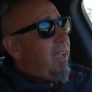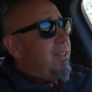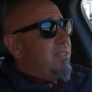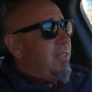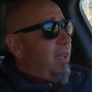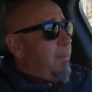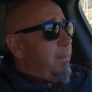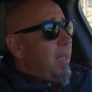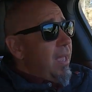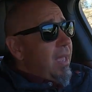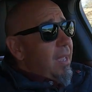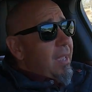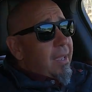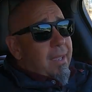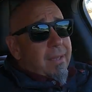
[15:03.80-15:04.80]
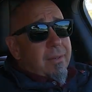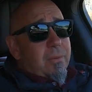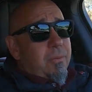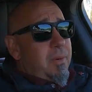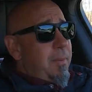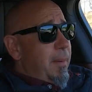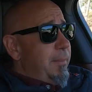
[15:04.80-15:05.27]
next time. And
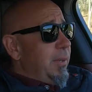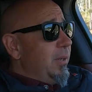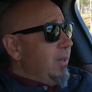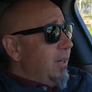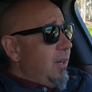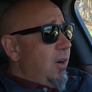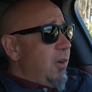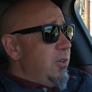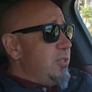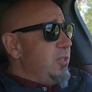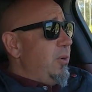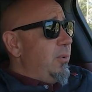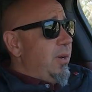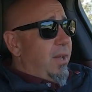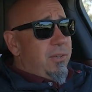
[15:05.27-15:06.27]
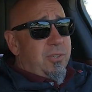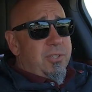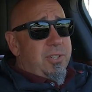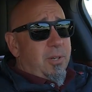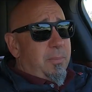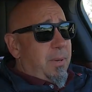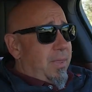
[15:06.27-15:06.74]
remember, cars don't
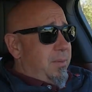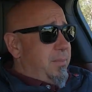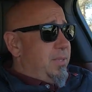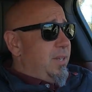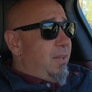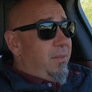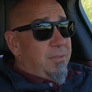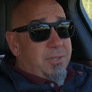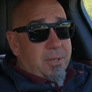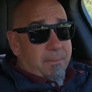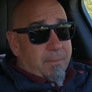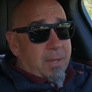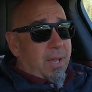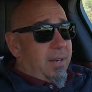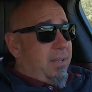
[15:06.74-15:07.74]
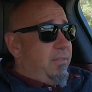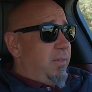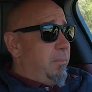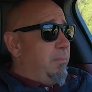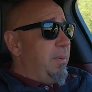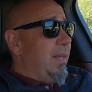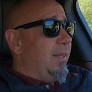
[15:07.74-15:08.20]
understeer by themselves, not
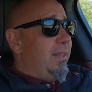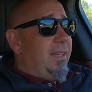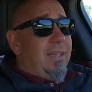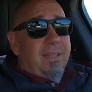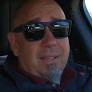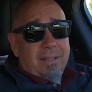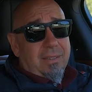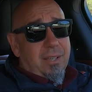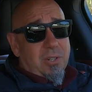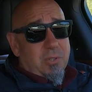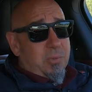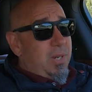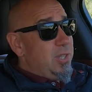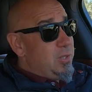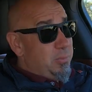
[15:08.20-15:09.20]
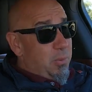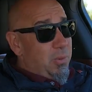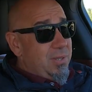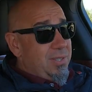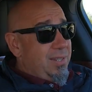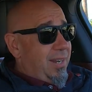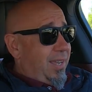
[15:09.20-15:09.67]
even Bentley luxury
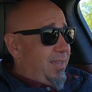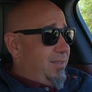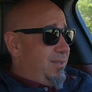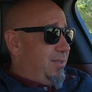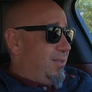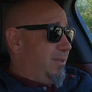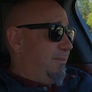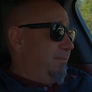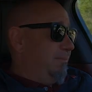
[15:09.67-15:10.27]
sports sedans.